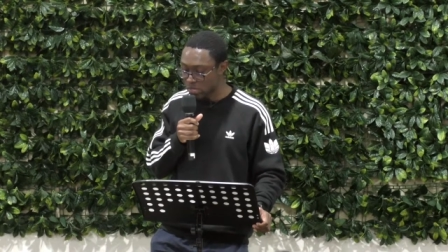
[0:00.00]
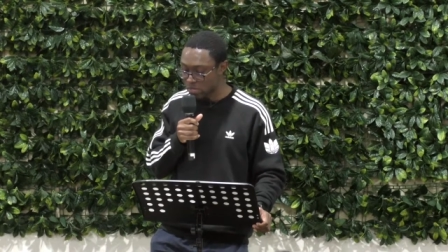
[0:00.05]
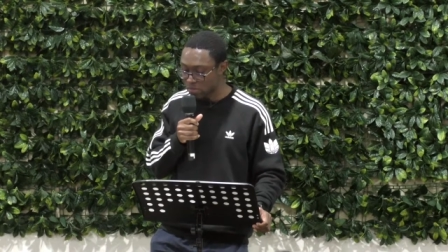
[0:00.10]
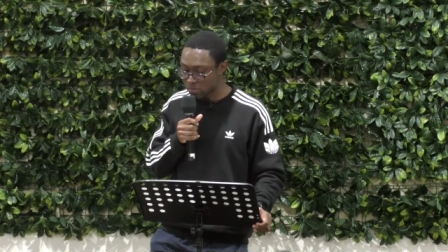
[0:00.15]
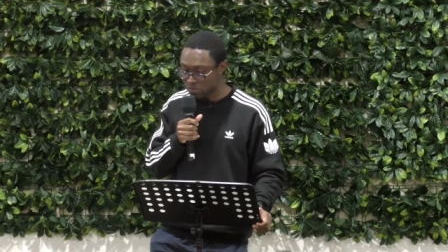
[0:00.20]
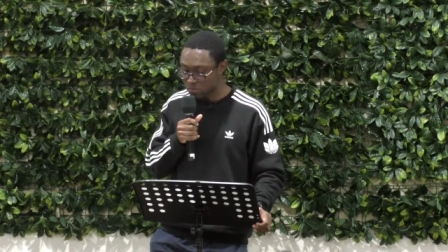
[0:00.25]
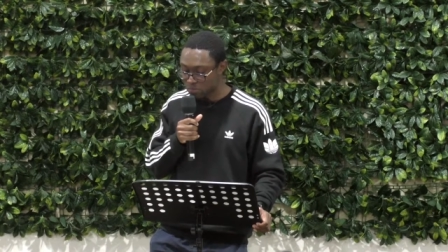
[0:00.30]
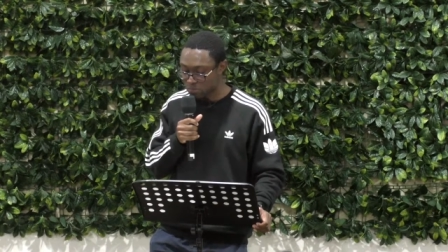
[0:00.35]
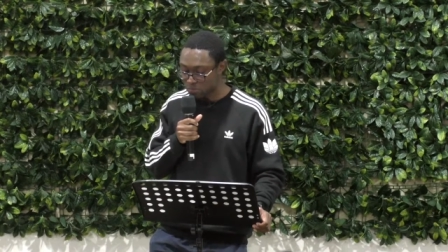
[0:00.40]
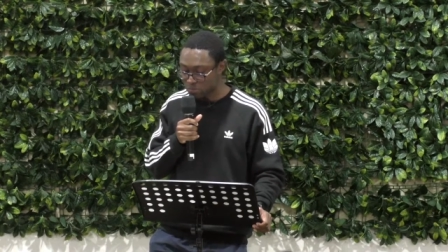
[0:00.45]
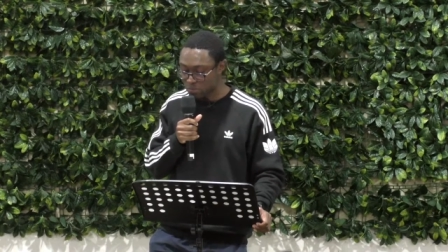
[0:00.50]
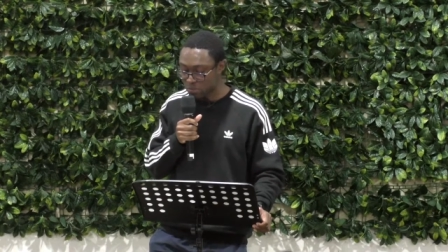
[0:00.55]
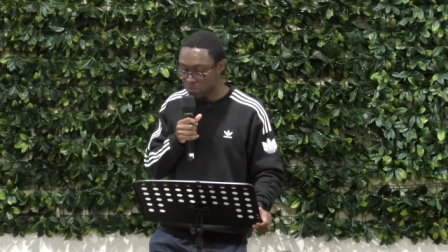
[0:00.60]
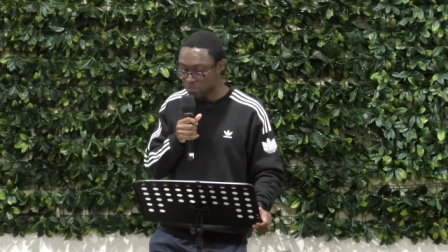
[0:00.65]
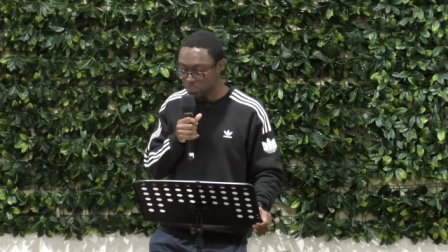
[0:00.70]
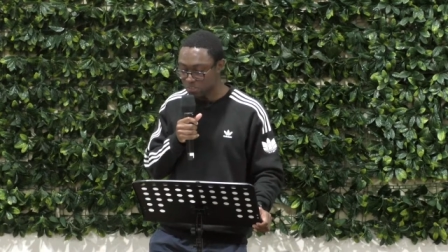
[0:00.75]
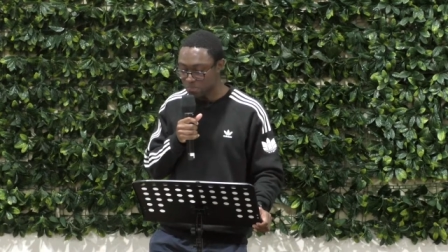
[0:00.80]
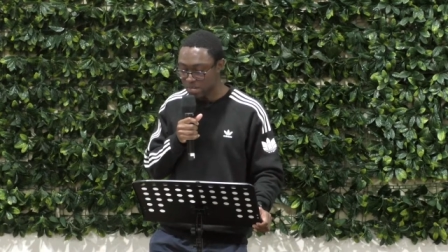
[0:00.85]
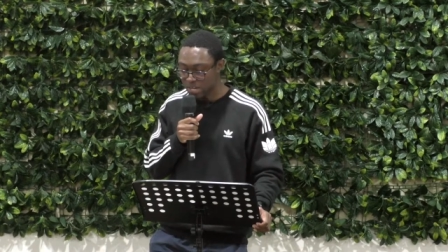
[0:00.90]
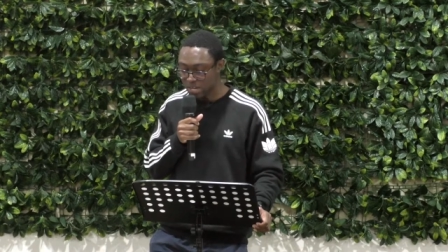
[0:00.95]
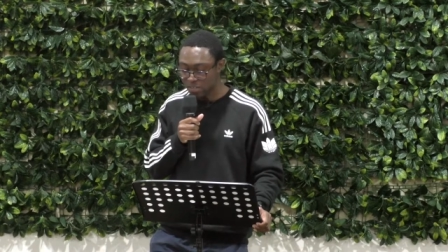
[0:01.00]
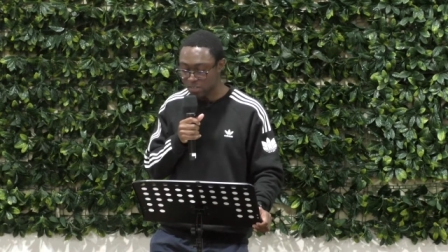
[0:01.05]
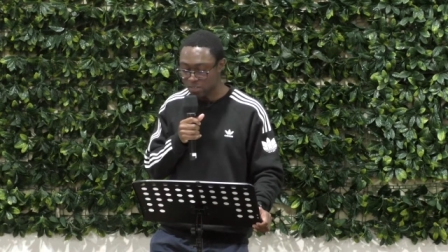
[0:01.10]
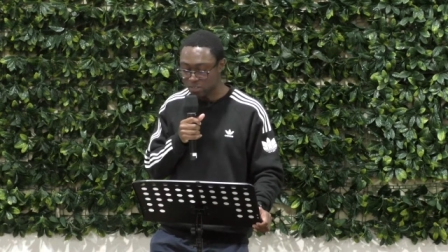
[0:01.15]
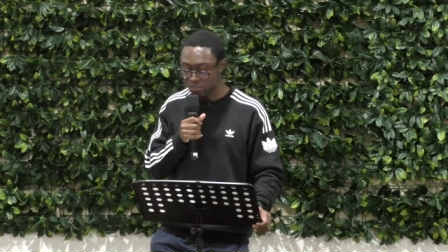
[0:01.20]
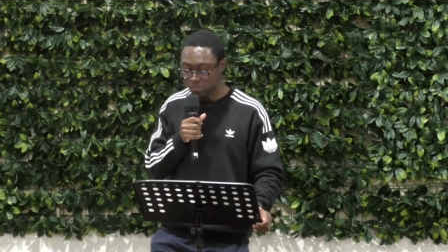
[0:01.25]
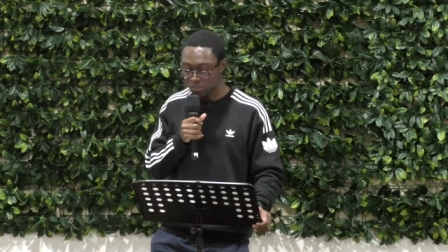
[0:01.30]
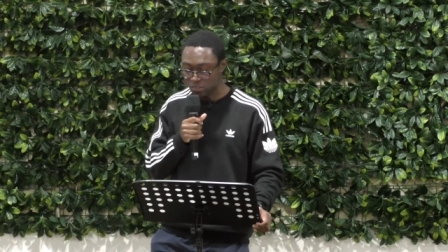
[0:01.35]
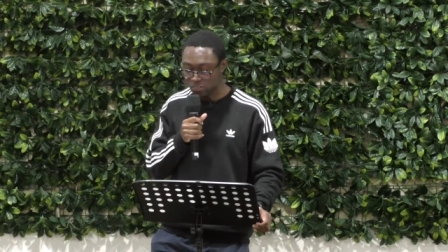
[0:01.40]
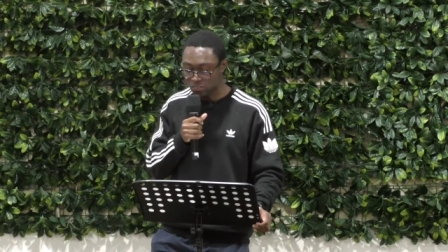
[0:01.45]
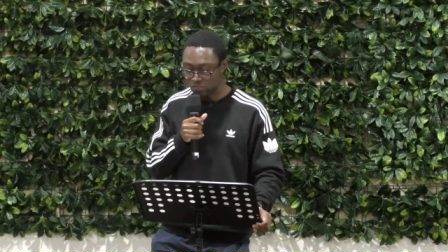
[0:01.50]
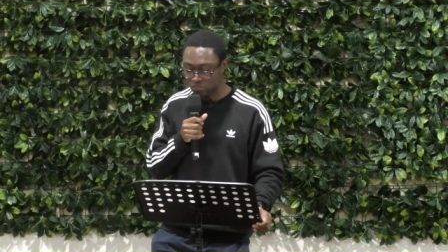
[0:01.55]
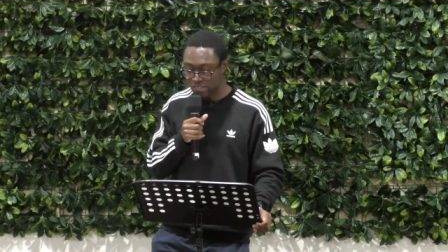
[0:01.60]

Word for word: it would put a smile on God's